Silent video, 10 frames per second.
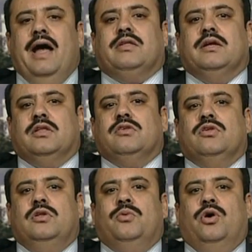I think this
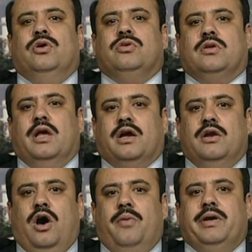is the most
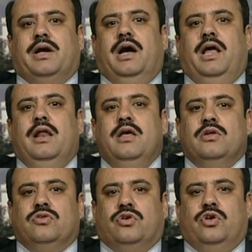economical,
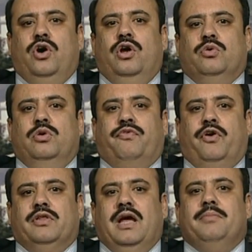secure route
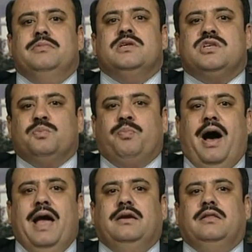for them,
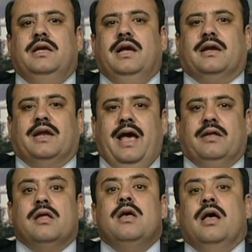despite the
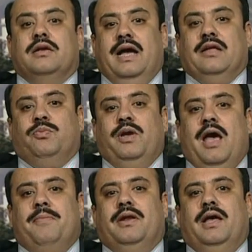attacks. Yes, we
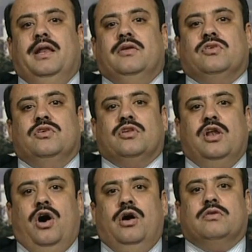have been hearing since
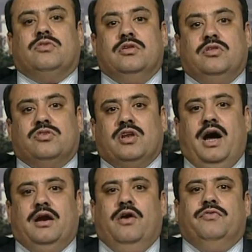long, since the
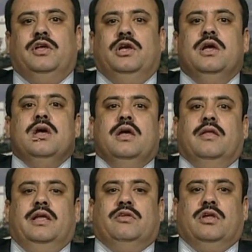start of the,
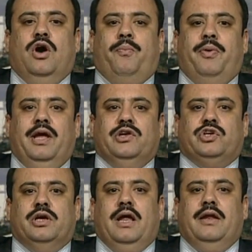this uh,
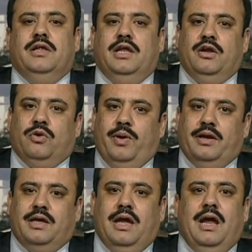operation and the NATO
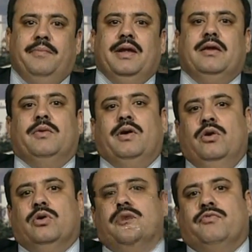when came that they
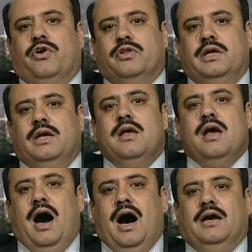were looking for the
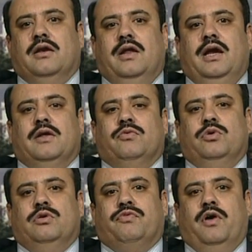alternative
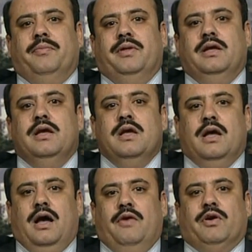routes from the
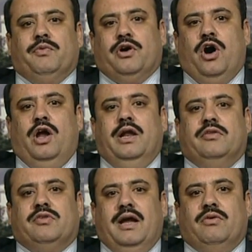uh, what we call
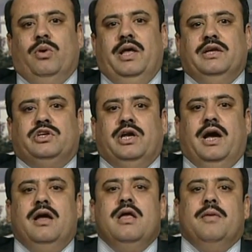it Central
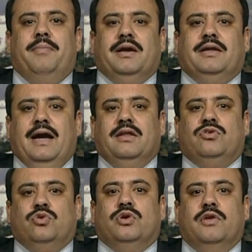Asia but that
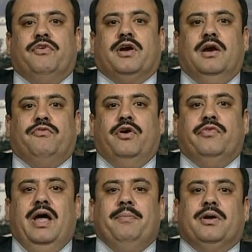is too difficult
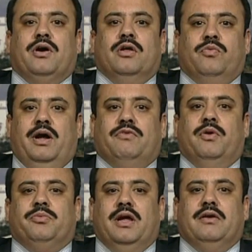for them because once
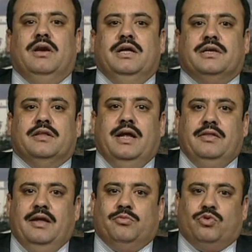from Central Asia
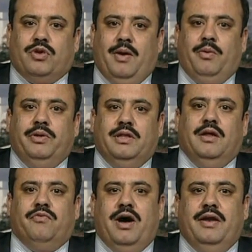then they have to travel
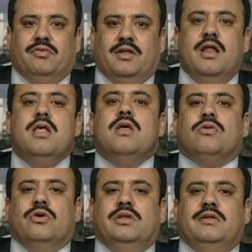within Afghanistan
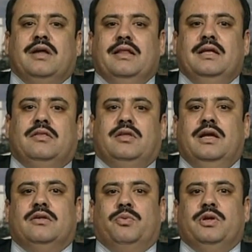so these are the
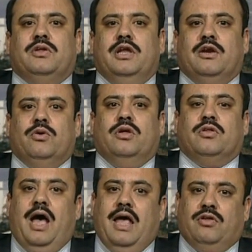things which NATO
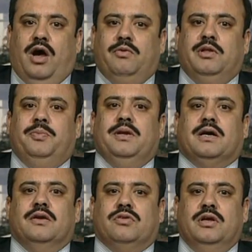has, has always
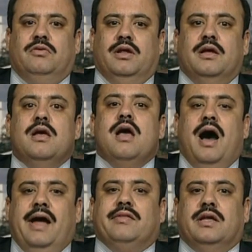been considering
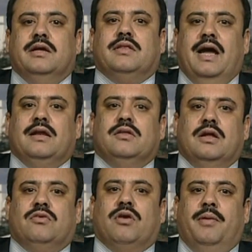I think that is
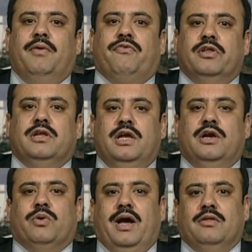a trouble for the
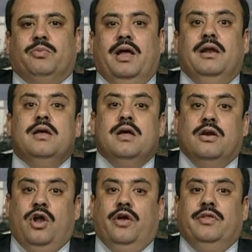NATO as well
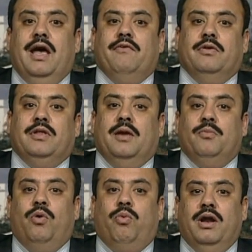now they have they
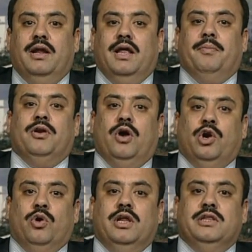are more vulnerable
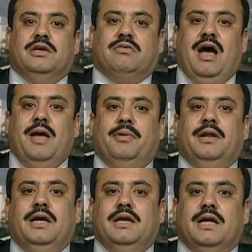not only in the
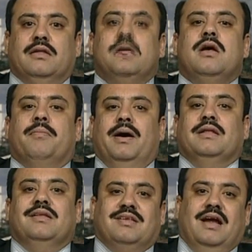tribal areas
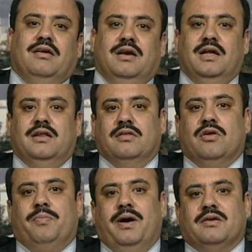but in the settled
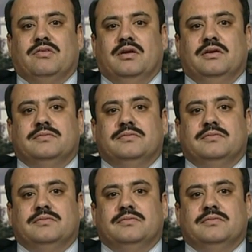areas of Pakistan